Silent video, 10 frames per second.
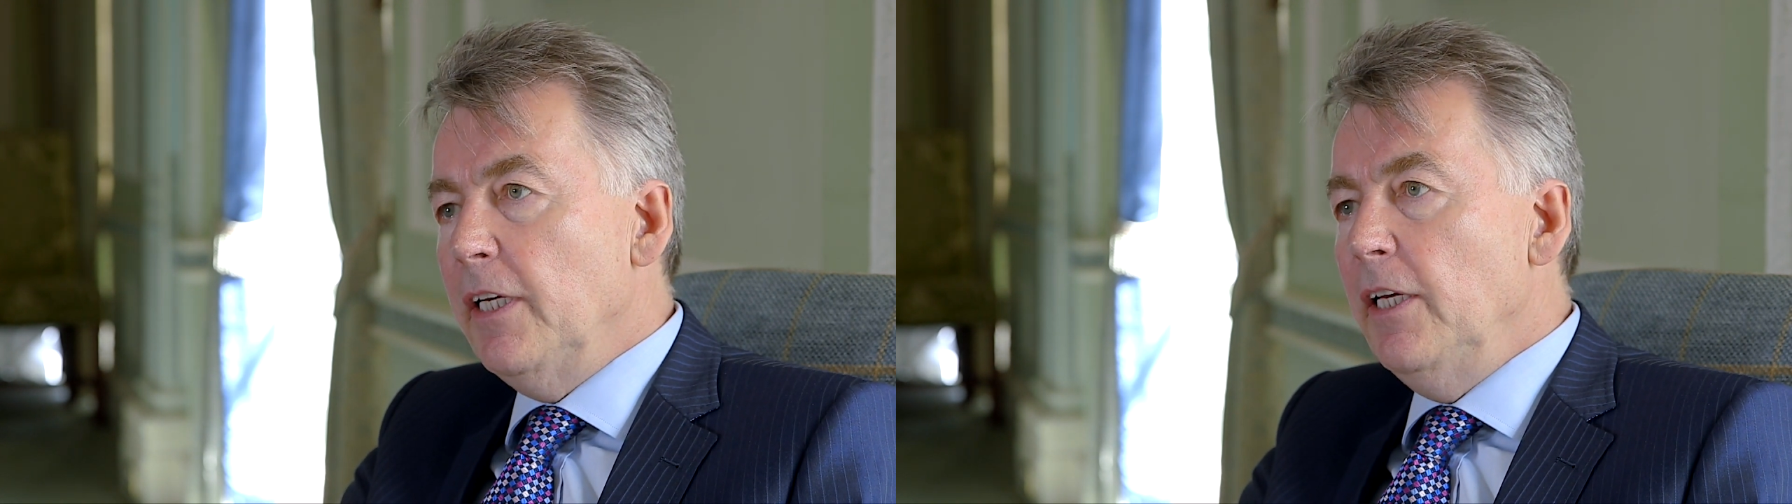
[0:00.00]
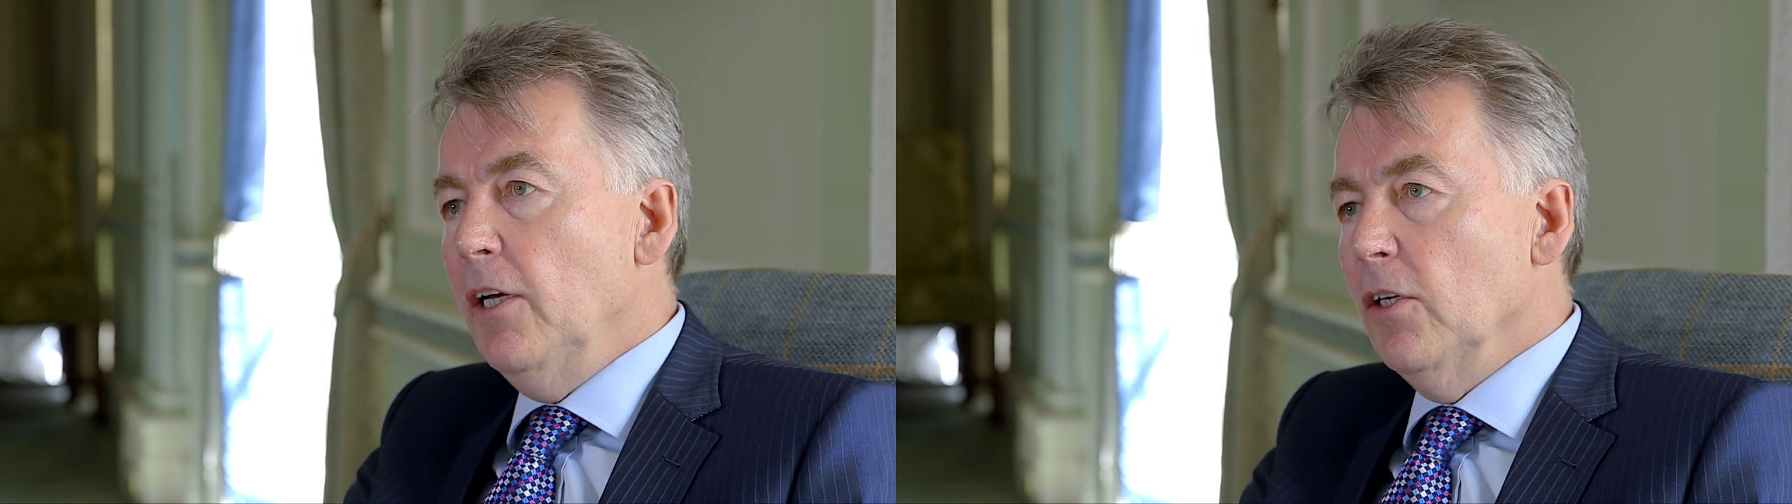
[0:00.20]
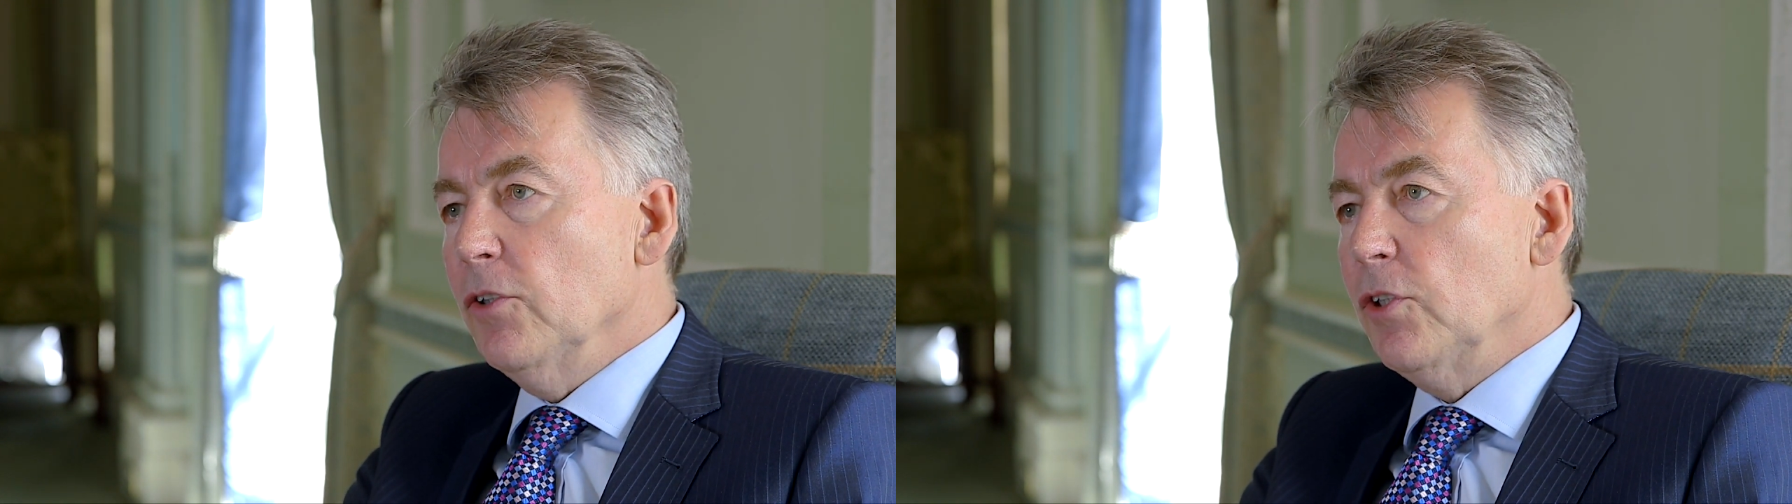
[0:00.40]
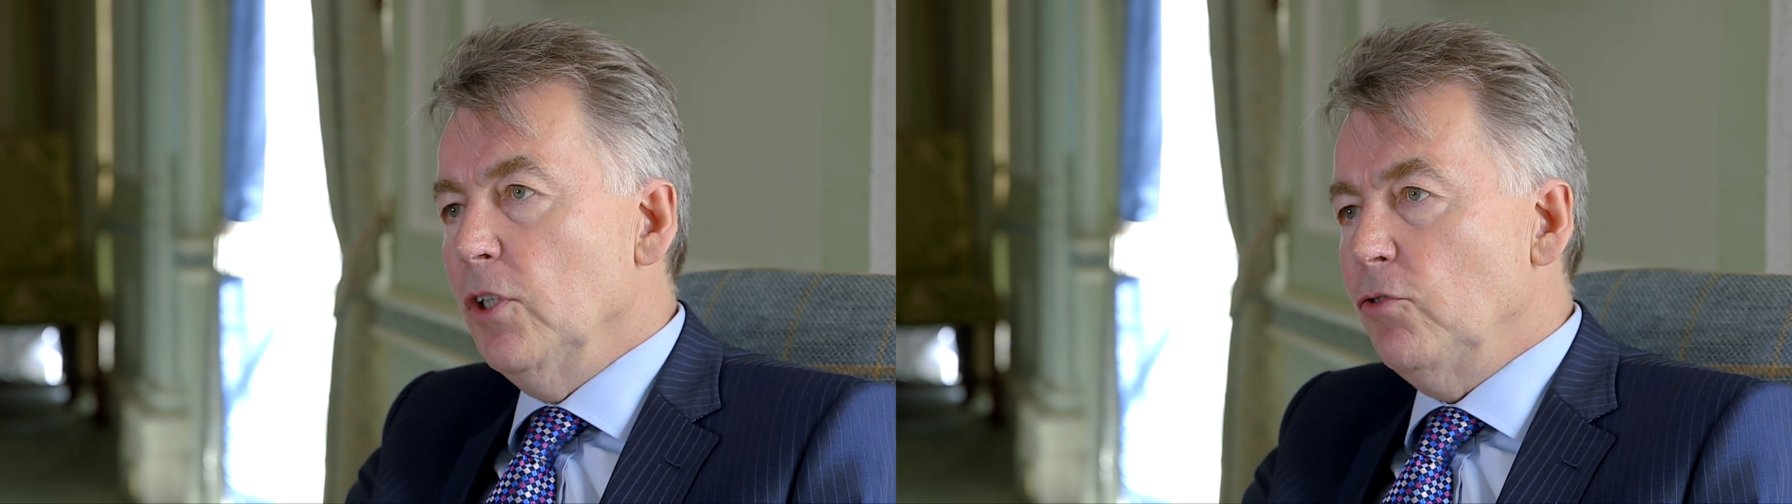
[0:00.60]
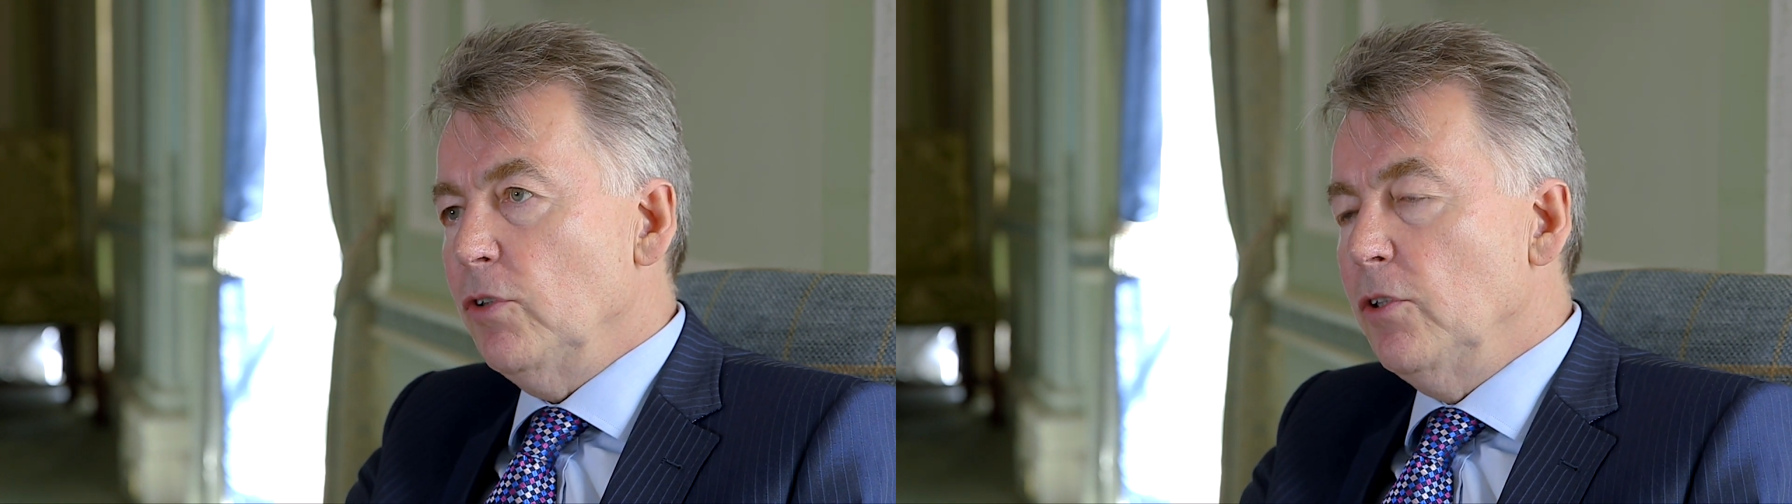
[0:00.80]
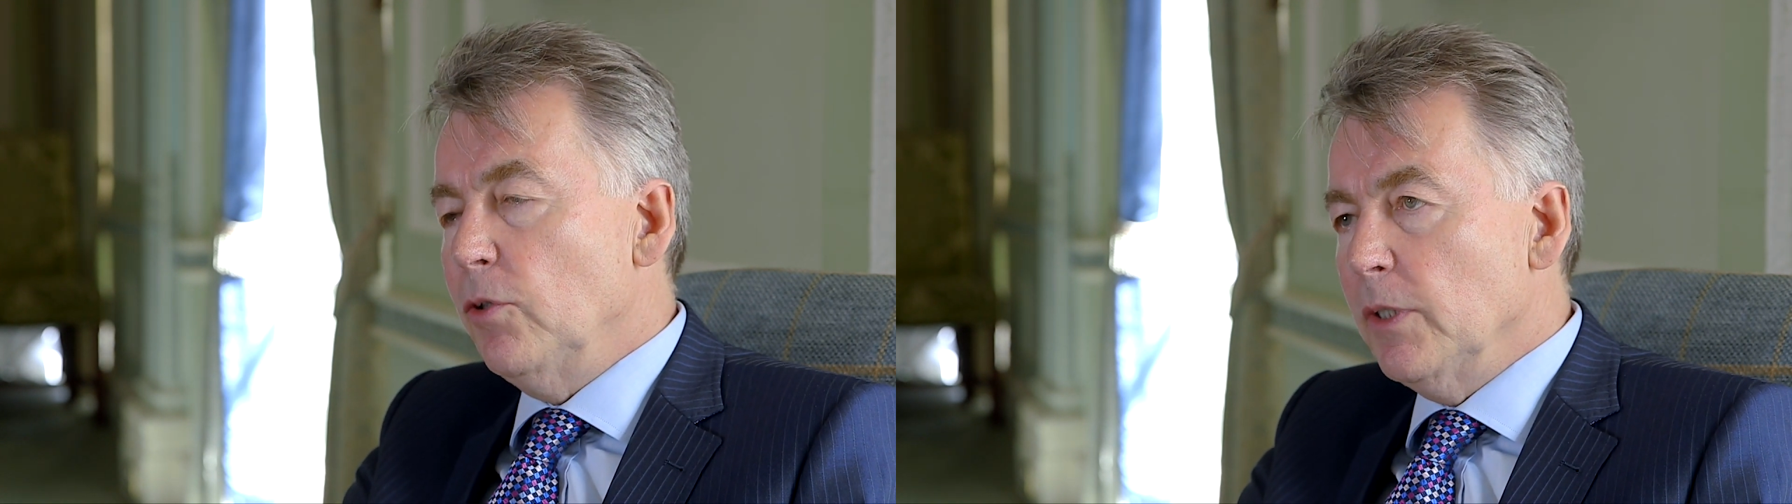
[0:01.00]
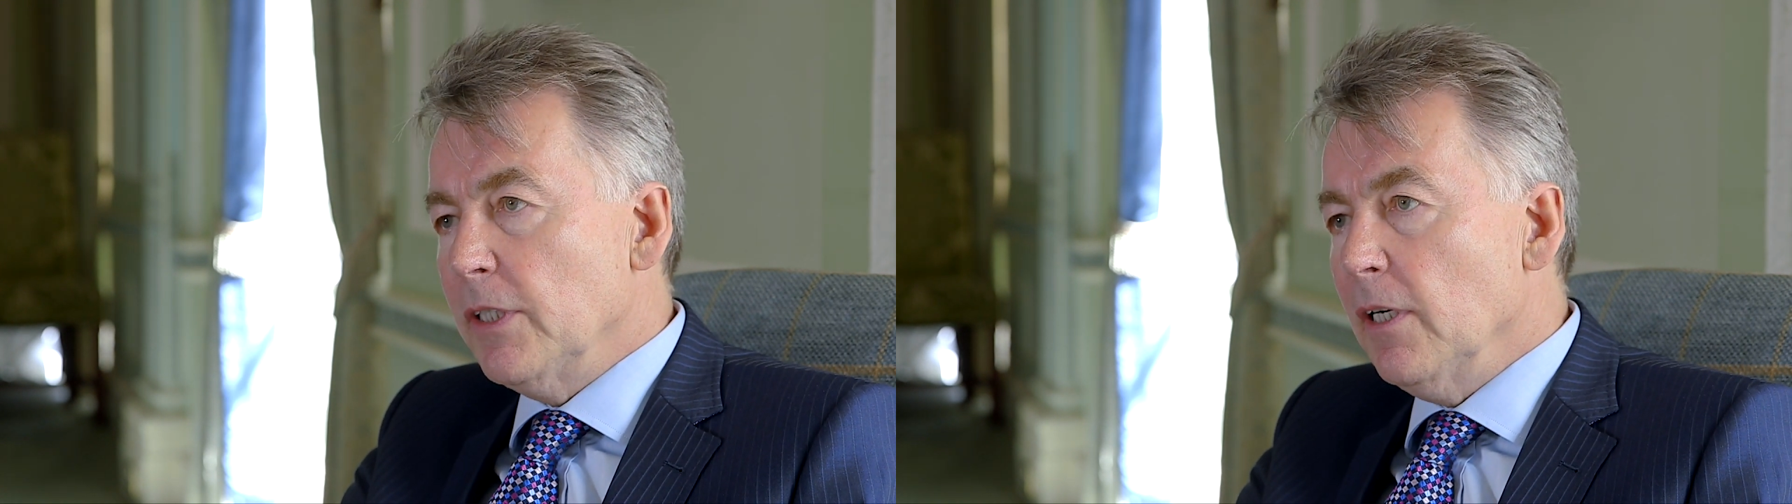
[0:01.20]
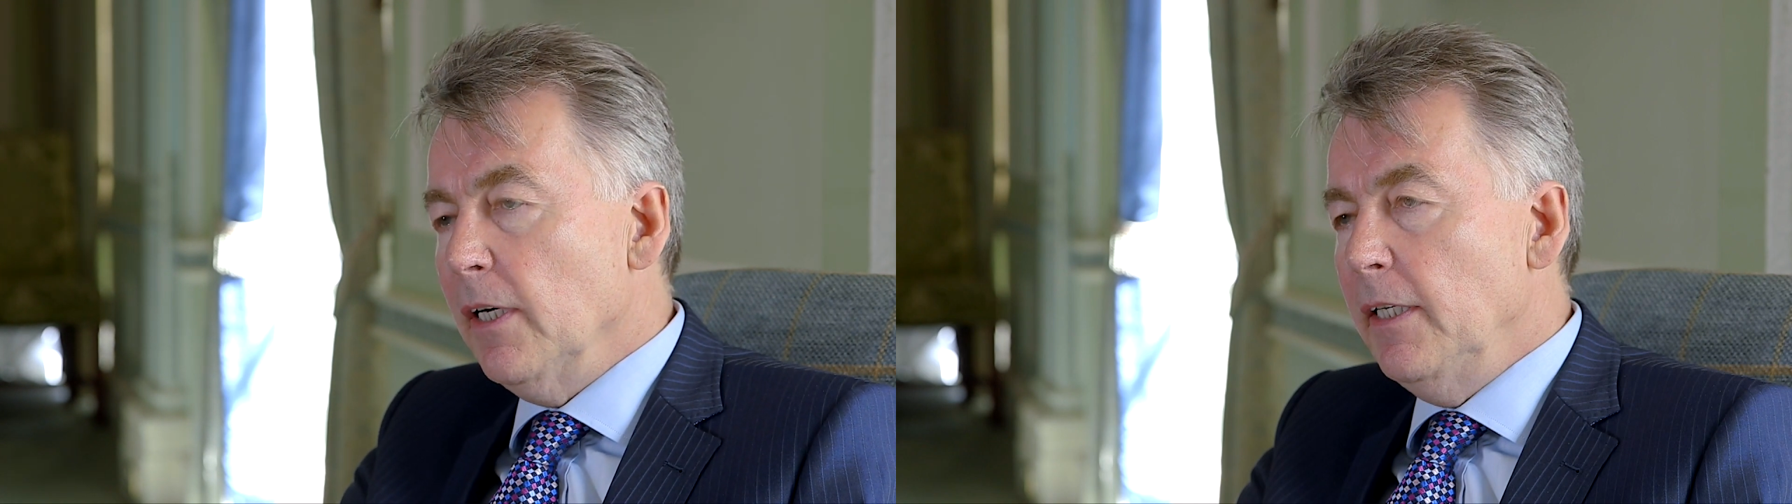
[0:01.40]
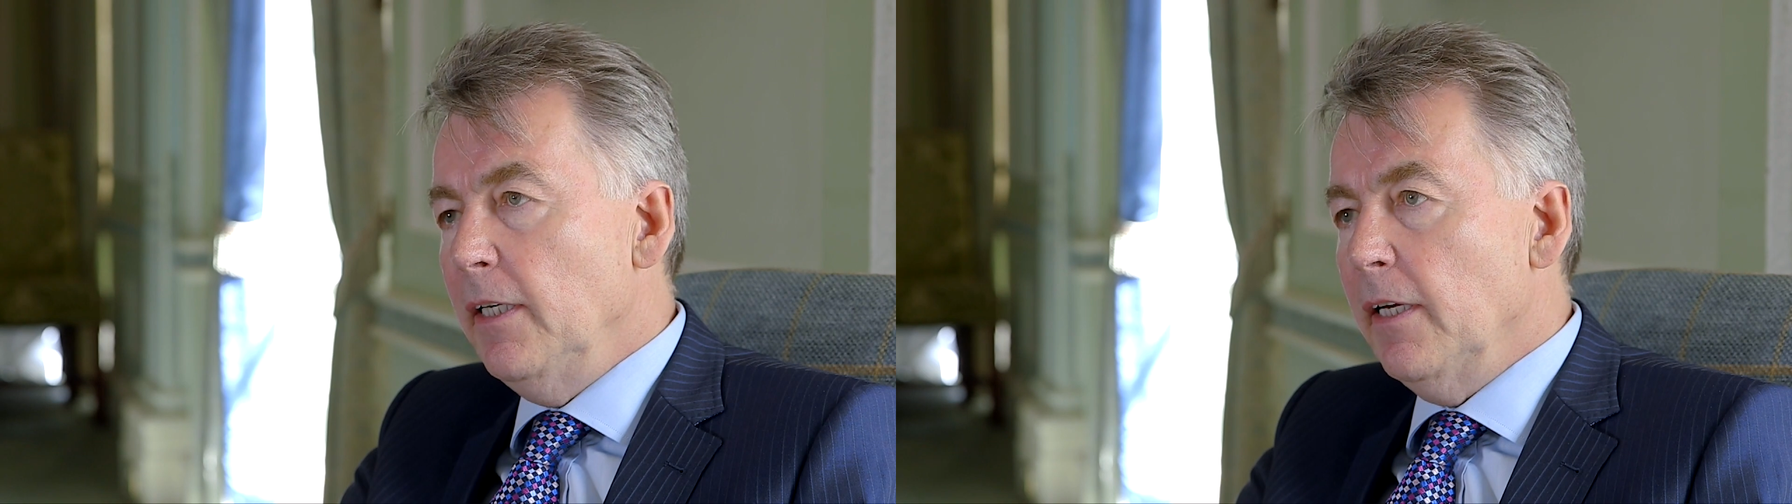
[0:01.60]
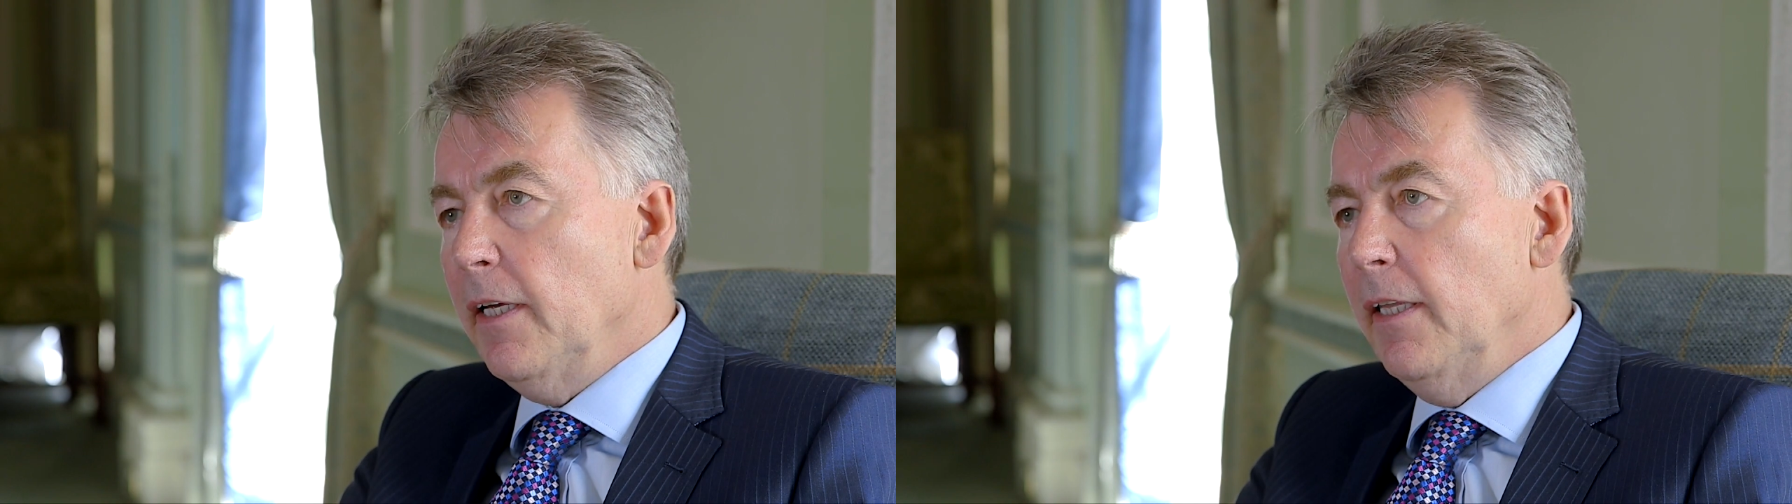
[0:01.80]
keyhole surgery through a tiny
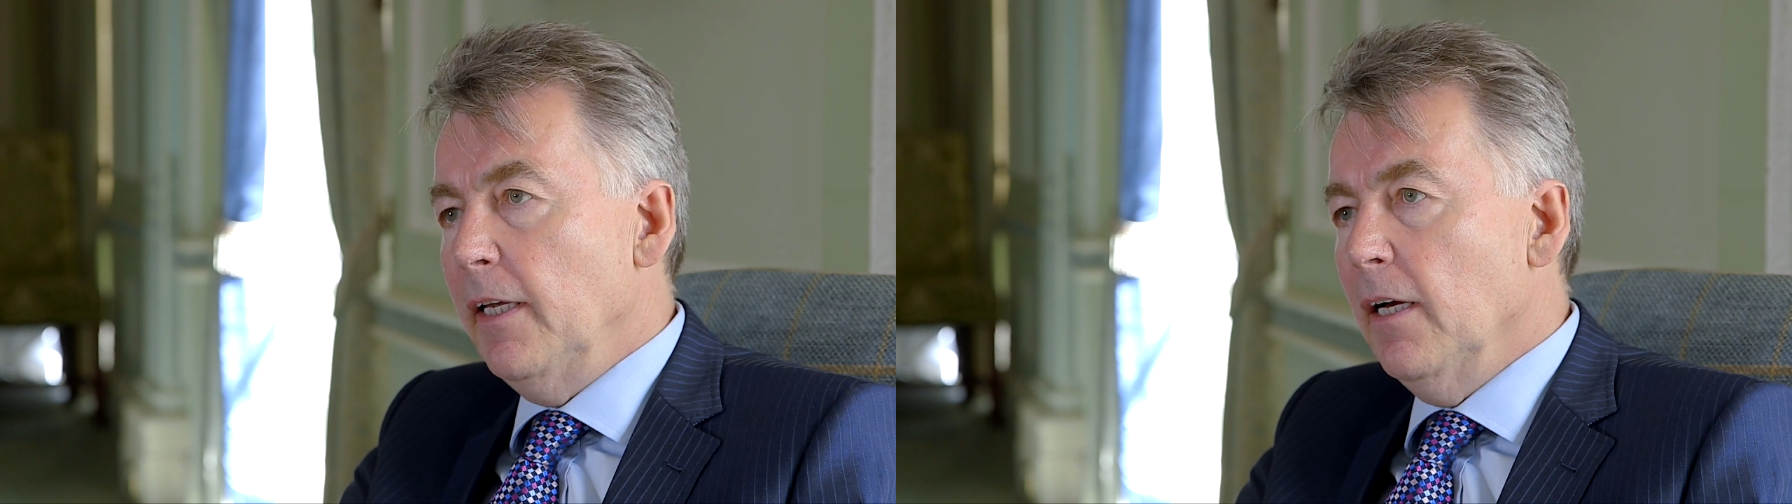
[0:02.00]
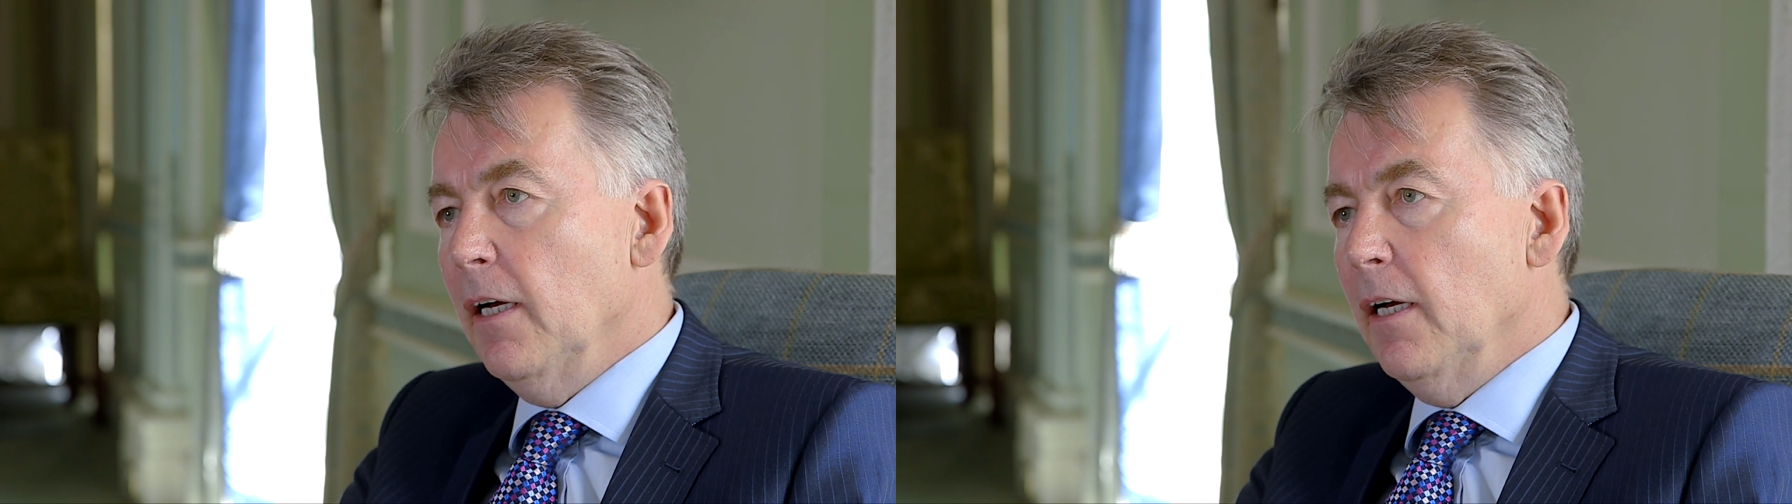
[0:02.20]
nick in the